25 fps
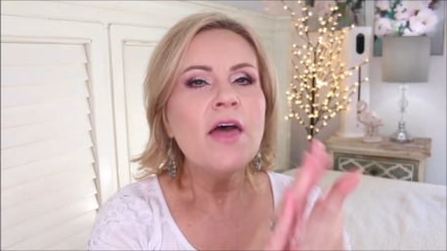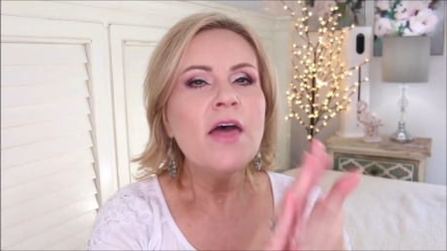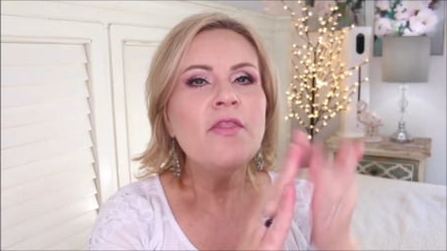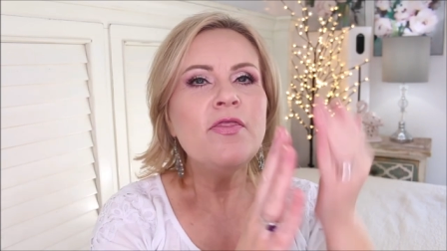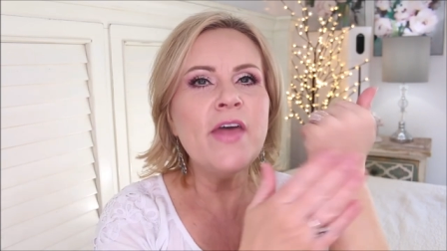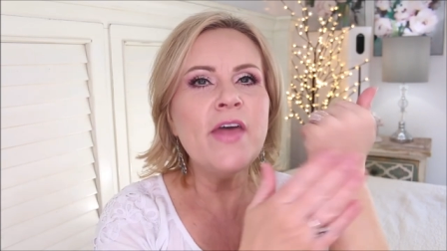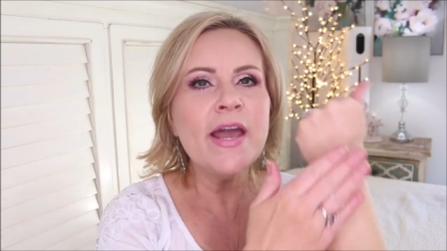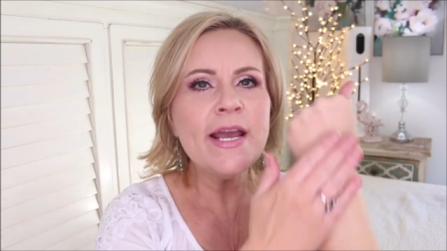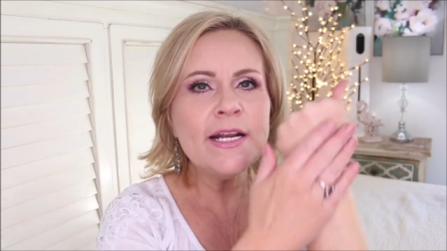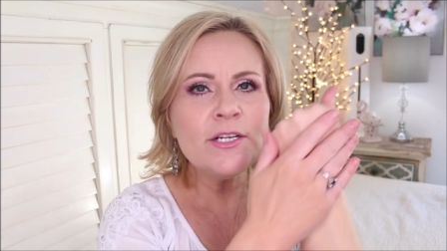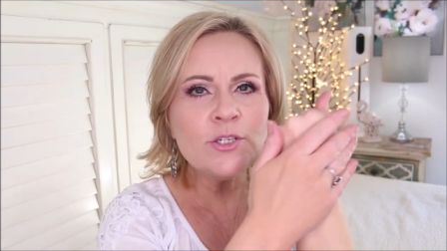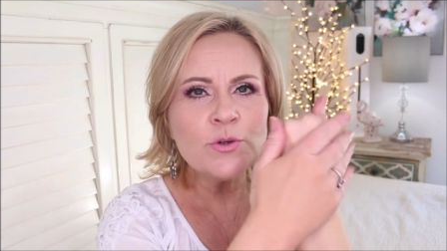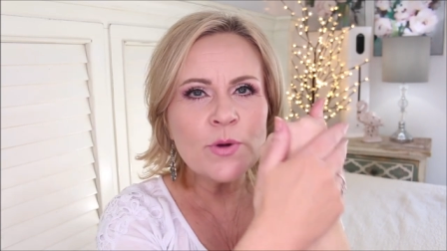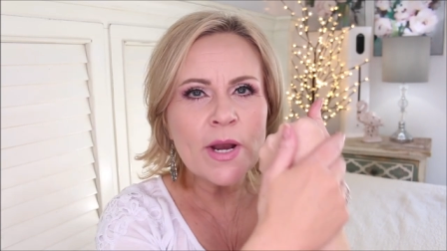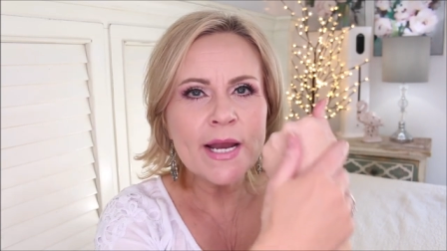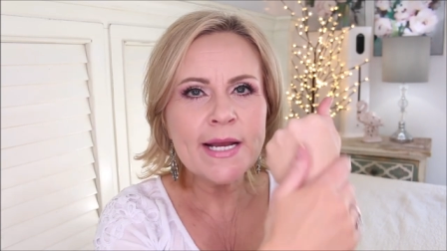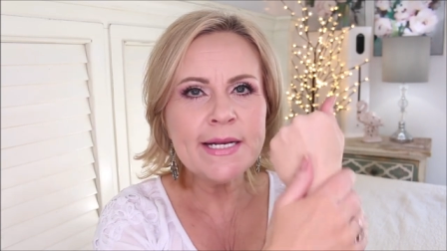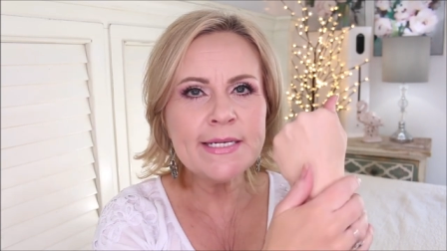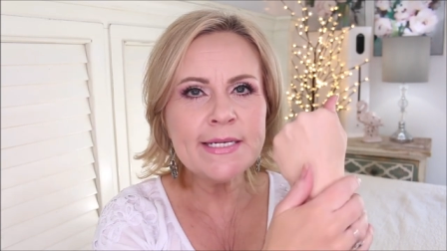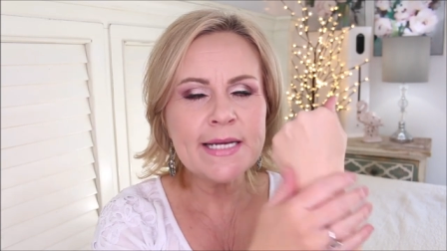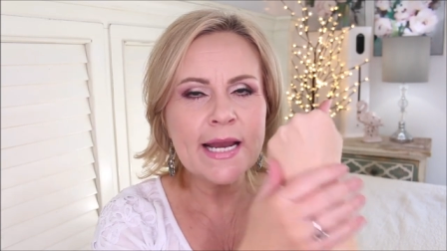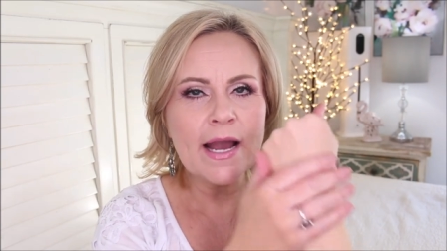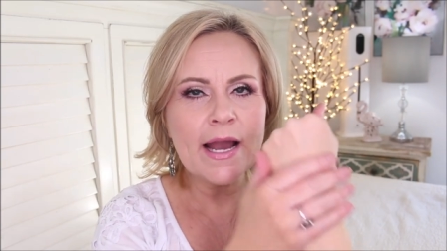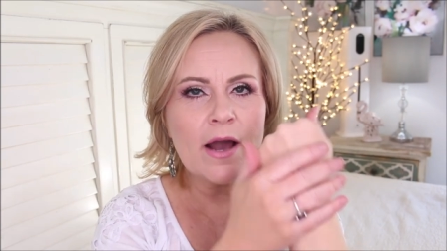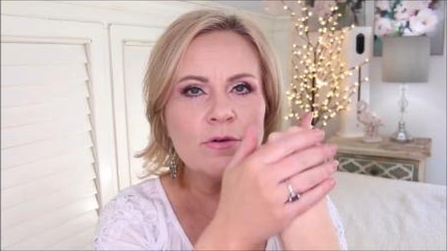They dry
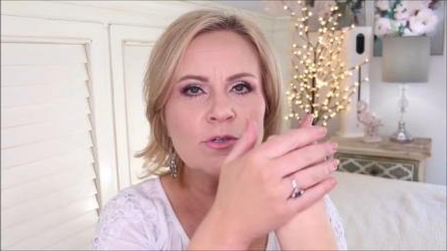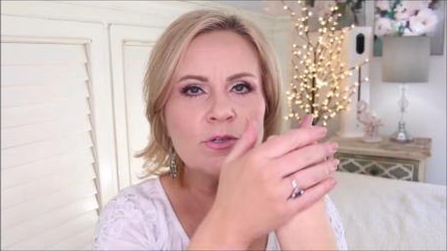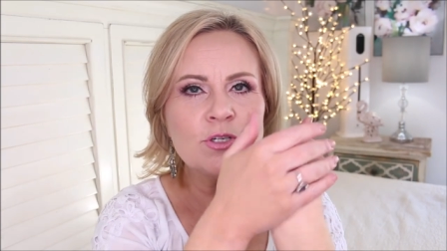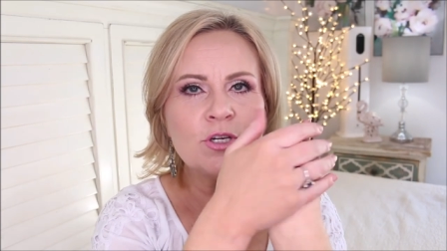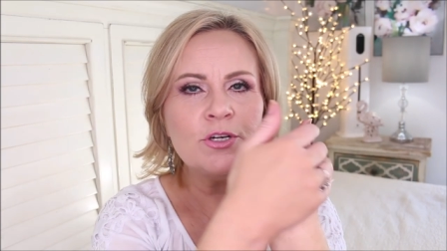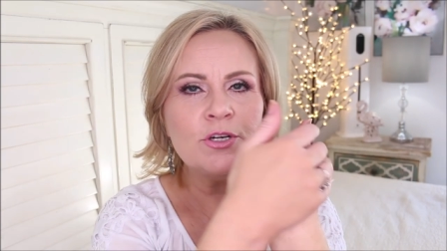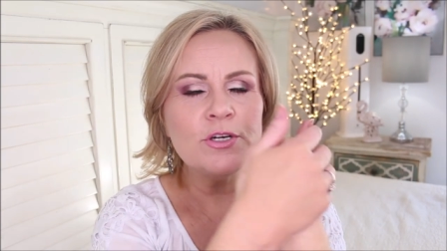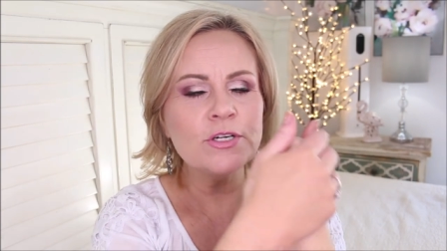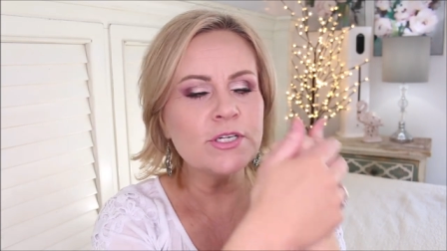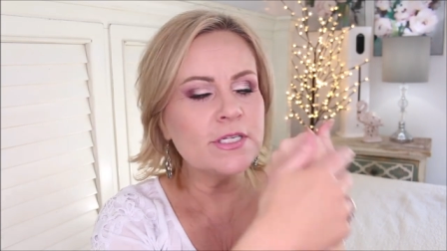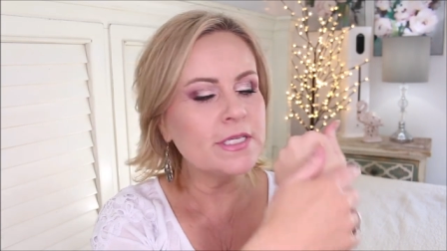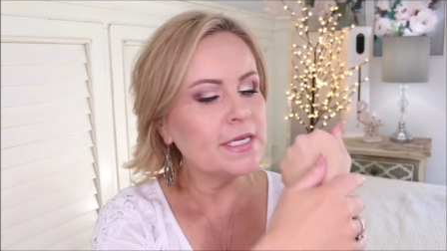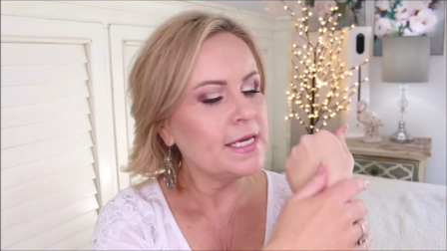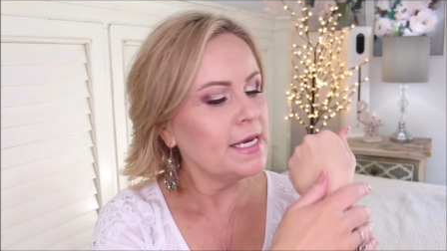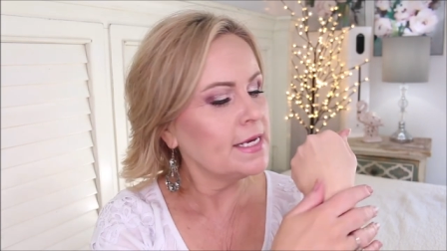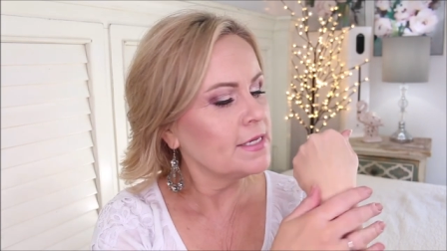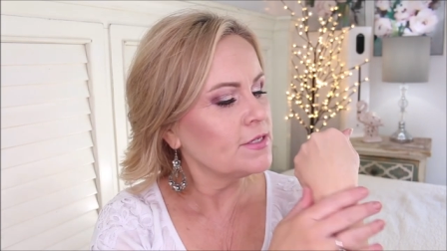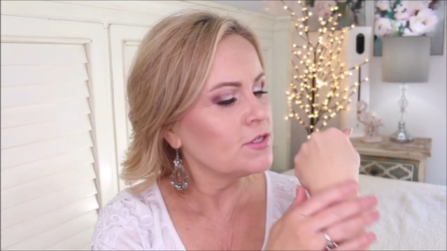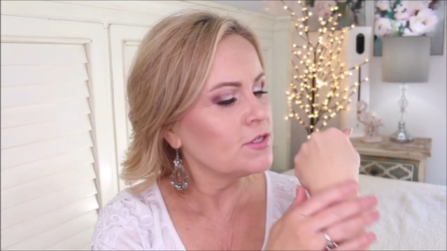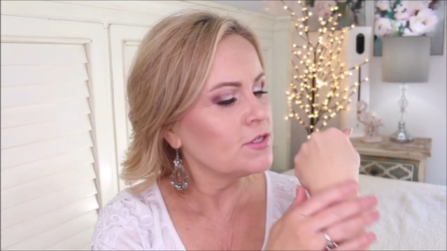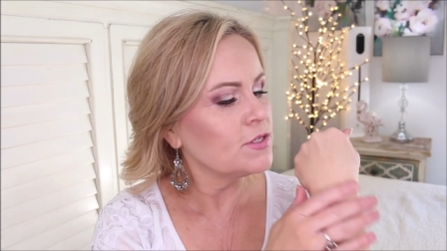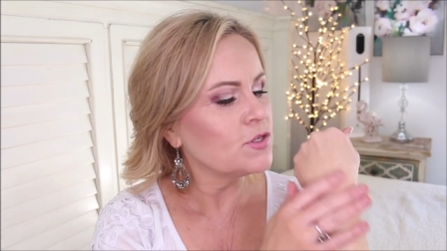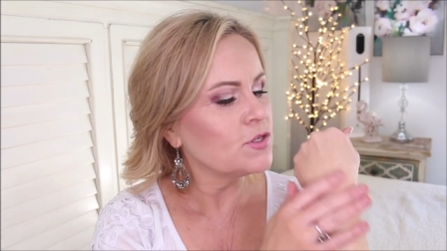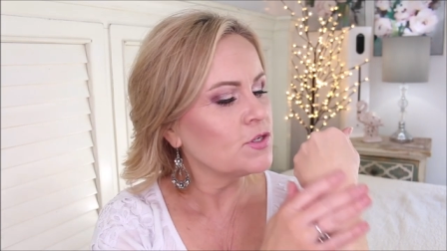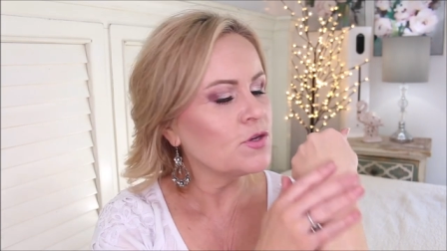down to your skin
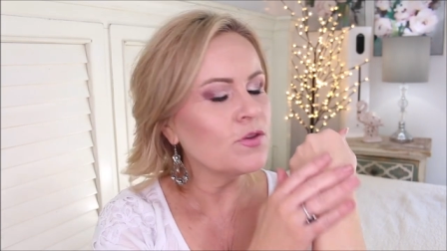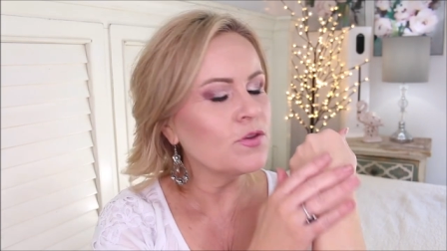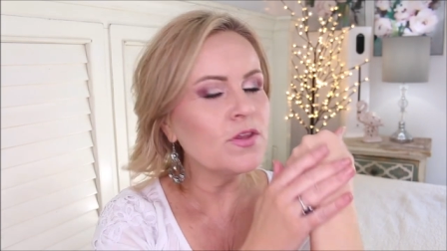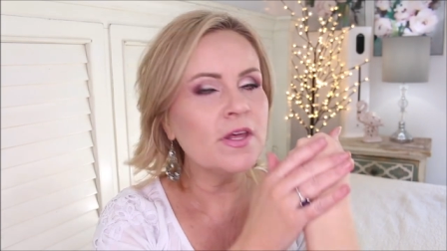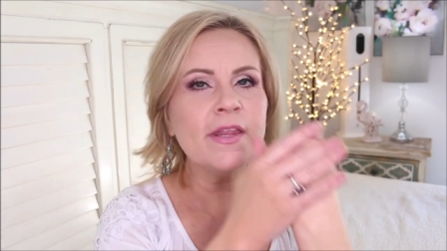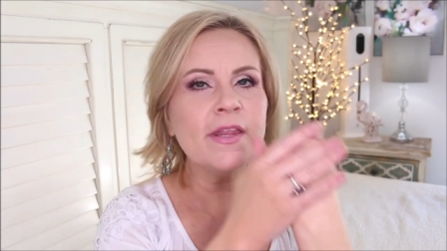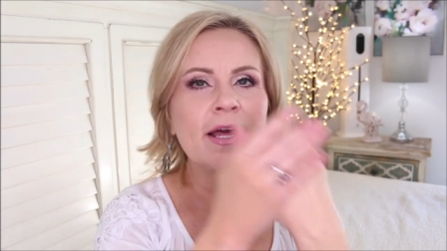so that